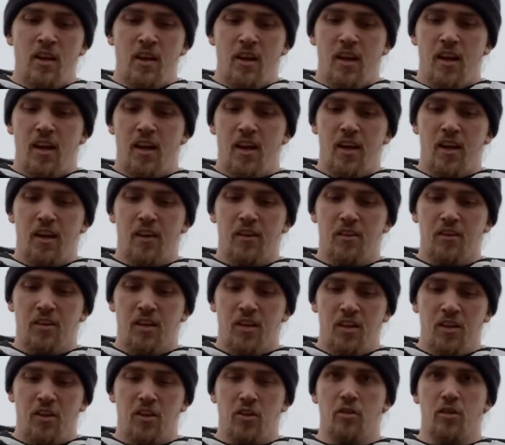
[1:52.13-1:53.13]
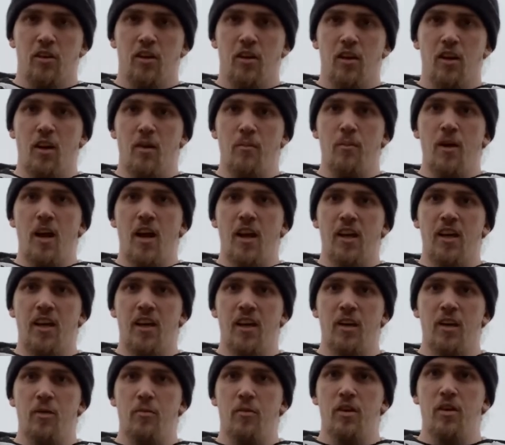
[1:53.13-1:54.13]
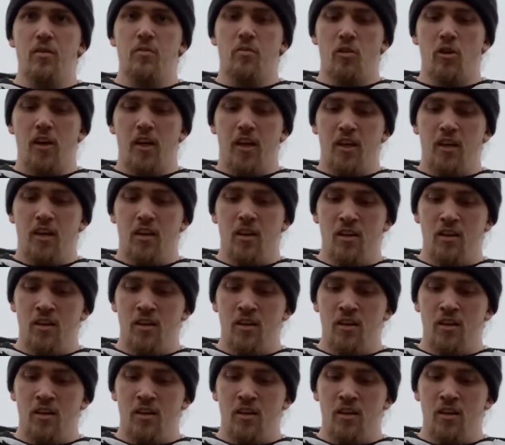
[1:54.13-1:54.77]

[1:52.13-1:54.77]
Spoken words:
and you could come back and get them in the morning.